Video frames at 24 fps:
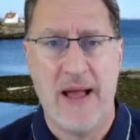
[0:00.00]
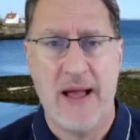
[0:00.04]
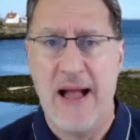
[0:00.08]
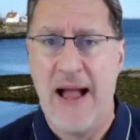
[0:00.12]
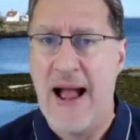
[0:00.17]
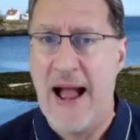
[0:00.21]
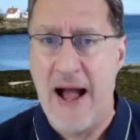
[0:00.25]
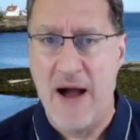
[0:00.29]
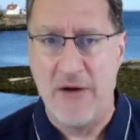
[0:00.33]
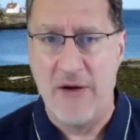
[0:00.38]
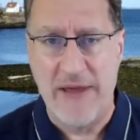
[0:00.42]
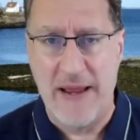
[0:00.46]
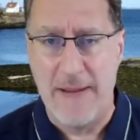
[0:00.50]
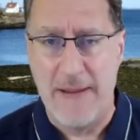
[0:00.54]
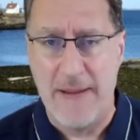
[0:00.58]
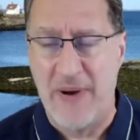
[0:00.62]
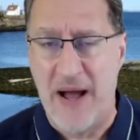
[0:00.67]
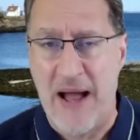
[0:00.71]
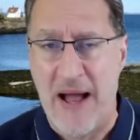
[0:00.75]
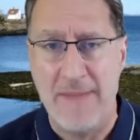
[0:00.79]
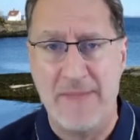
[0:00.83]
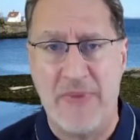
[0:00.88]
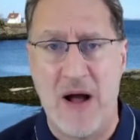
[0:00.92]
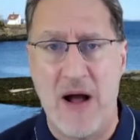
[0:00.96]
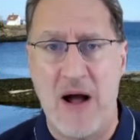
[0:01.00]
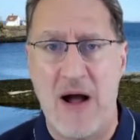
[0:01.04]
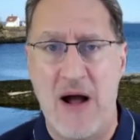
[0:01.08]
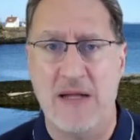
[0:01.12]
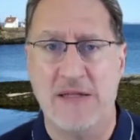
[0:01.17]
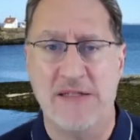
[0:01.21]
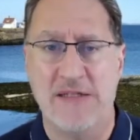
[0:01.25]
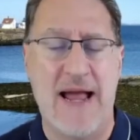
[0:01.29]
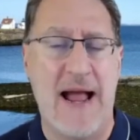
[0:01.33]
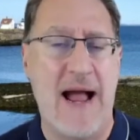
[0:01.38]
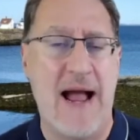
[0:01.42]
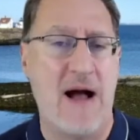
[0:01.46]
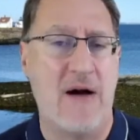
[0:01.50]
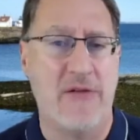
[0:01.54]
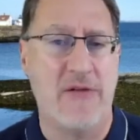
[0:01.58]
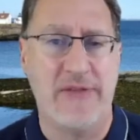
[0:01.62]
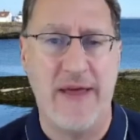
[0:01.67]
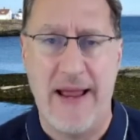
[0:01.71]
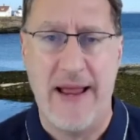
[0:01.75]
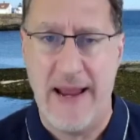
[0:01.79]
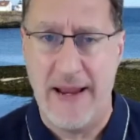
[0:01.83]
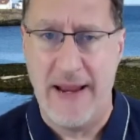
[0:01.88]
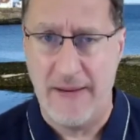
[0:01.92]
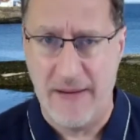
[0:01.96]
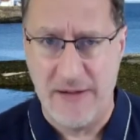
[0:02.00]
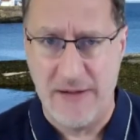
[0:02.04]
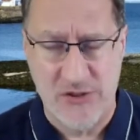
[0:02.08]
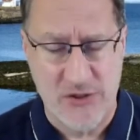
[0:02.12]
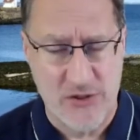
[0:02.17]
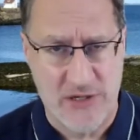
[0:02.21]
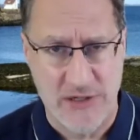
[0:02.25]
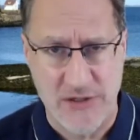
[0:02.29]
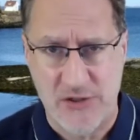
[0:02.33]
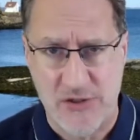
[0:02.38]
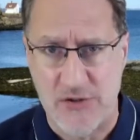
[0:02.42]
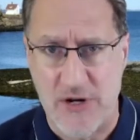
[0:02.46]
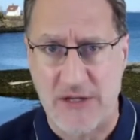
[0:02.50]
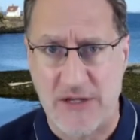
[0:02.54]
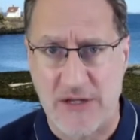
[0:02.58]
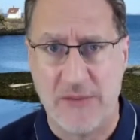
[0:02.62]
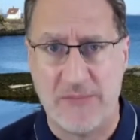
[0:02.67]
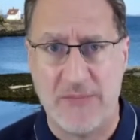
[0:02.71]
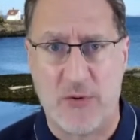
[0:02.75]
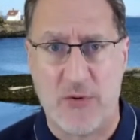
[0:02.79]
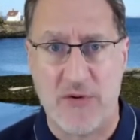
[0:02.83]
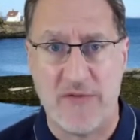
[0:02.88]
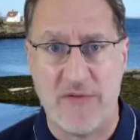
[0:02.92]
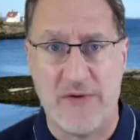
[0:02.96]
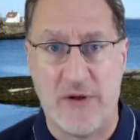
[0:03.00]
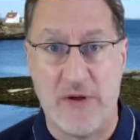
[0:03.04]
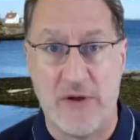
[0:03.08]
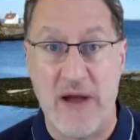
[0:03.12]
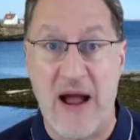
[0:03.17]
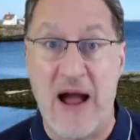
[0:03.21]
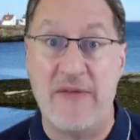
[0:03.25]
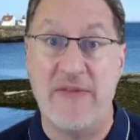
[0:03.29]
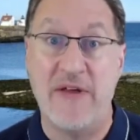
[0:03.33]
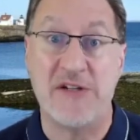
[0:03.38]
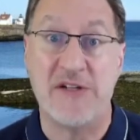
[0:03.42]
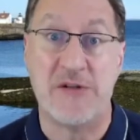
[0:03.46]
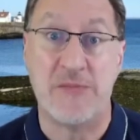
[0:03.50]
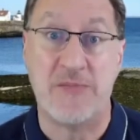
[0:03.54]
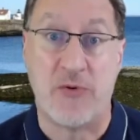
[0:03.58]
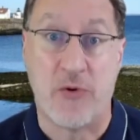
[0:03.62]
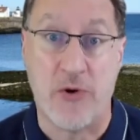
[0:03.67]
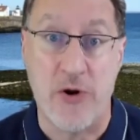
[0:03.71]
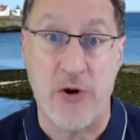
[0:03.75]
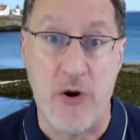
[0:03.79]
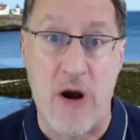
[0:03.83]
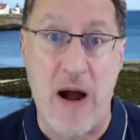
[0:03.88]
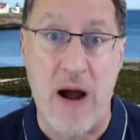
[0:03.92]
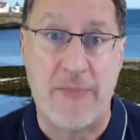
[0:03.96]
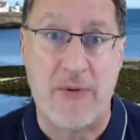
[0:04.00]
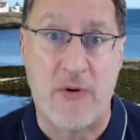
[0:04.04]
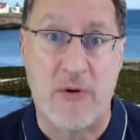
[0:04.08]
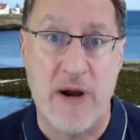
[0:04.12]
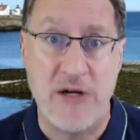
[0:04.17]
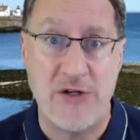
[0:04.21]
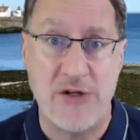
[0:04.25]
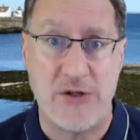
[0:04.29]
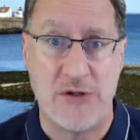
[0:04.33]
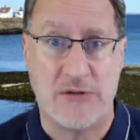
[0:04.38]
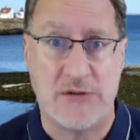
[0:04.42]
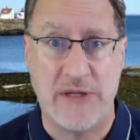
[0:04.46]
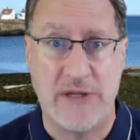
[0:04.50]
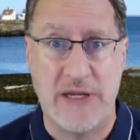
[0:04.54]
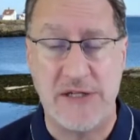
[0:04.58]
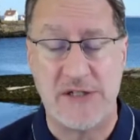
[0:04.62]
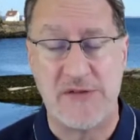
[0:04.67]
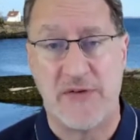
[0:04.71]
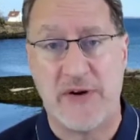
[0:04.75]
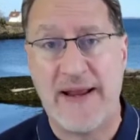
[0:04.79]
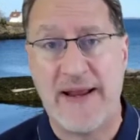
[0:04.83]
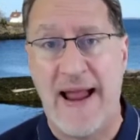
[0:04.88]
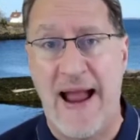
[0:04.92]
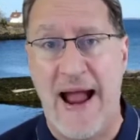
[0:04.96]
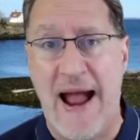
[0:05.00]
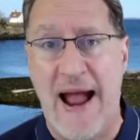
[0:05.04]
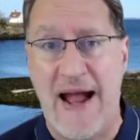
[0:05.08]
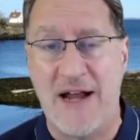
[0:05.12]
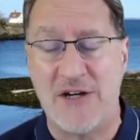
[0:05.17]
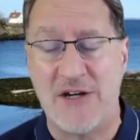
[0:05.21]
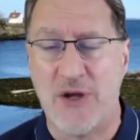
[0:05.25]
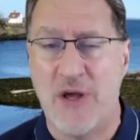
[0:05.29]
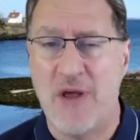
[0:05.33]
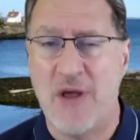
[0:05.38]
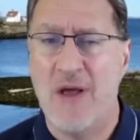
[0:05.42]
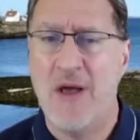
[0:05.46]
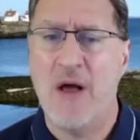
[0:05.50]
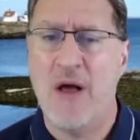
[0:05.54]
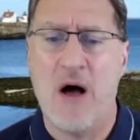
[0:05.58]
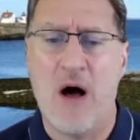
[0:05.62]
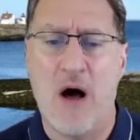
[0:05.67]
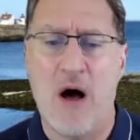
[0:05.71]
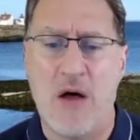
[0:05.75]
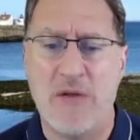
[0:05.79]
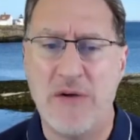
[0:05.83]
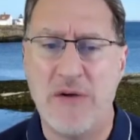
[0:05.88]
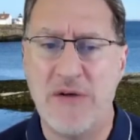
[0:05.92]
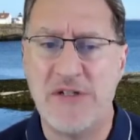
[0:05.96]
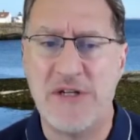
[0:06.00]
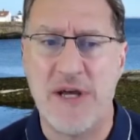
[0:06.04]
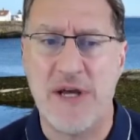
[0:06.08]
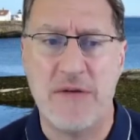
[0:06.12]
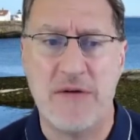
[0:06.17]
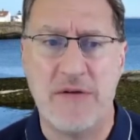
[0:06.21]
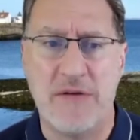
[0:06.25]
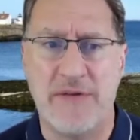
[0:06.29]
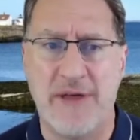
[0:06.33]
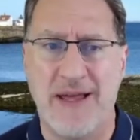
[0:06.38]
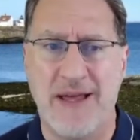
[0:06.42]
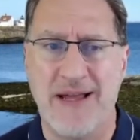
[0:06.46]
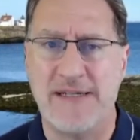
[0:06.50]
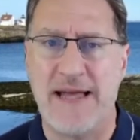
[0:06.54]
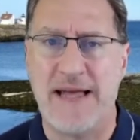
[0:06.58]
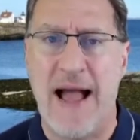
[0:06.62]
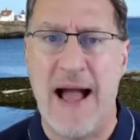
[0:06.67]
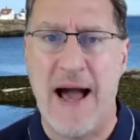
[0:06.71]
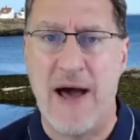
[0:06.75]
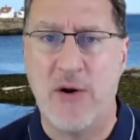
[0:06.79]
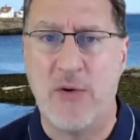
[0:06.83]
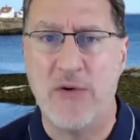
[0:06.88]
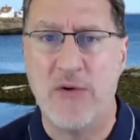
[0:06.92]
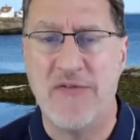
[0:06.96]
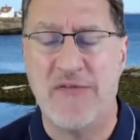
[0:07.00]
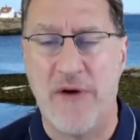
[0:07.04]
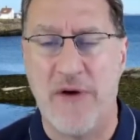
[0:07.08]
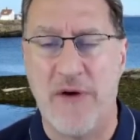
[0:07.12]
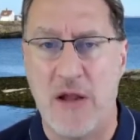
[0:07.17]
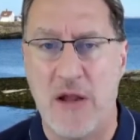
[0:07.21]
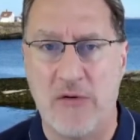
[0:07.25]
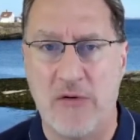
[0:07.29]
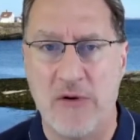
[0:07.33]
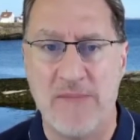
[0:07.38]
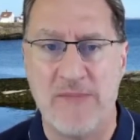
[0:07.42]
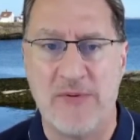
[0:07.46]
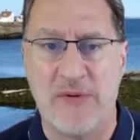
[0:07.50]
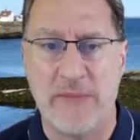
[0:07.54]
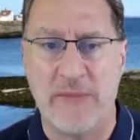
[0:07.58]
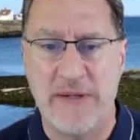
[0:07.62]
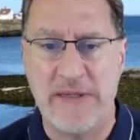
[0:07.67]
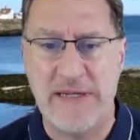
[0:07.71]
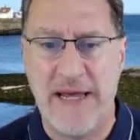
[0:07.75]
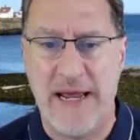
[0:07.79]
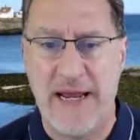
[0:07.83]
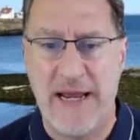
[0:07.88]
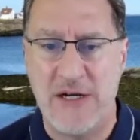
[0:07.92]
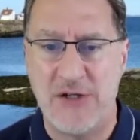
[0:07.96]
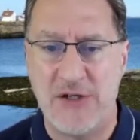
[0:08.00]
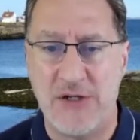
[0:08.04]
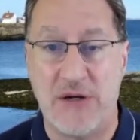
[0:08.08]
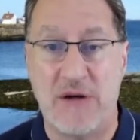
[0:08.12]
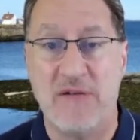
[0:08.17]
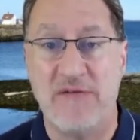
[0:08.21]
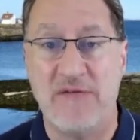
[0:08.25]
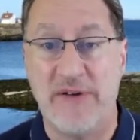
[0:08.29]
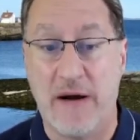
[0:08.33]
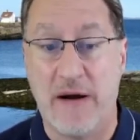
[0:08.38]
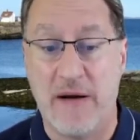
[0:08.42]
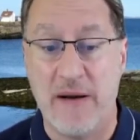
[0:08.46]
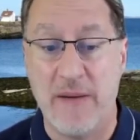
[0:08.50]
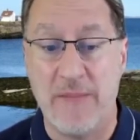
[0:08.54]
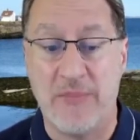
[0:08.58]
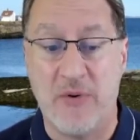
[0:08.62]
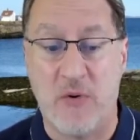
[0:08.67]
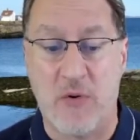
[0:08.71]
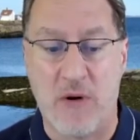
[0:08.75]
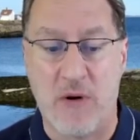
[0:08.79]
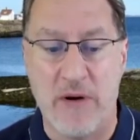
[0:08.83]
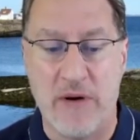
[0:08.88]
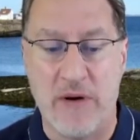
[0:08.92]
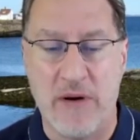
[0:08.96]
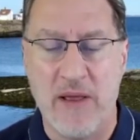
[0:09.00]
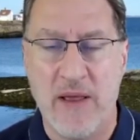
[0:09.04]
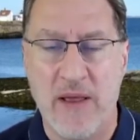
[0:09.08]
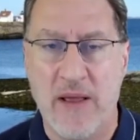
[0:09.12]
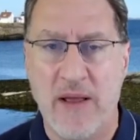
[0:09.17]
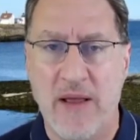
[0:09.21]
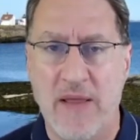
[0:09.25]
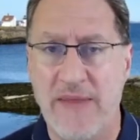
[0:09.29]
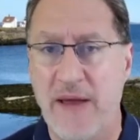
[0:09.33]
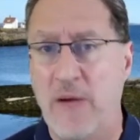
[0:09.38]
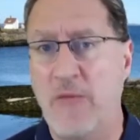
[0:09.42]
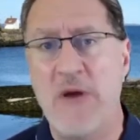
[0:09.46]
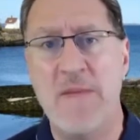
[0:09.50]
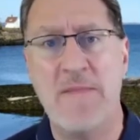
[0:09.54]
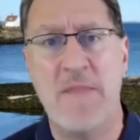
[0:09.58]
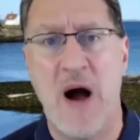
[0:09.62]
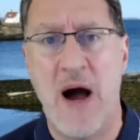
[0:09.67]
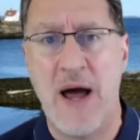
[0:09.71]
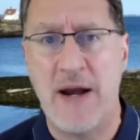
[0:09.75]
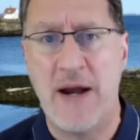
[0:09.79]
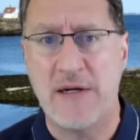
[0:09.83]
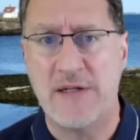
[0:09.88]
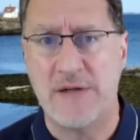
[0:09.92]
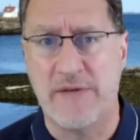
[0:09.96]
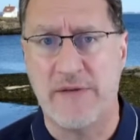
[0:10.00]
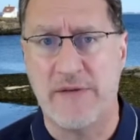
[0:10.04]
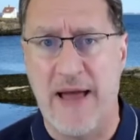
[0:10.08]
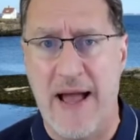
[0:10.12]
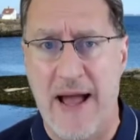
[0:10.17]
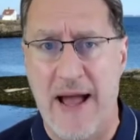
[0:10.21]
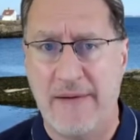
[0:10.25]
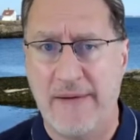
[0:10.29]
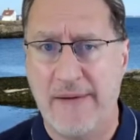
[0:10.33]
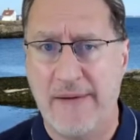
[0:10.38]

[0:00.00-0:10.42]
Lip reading: How they buy bonds, how they construct the portfolio, how they support your operational needs for cash, all those other things. How do we follow implementation? Very important. Then we monitor that.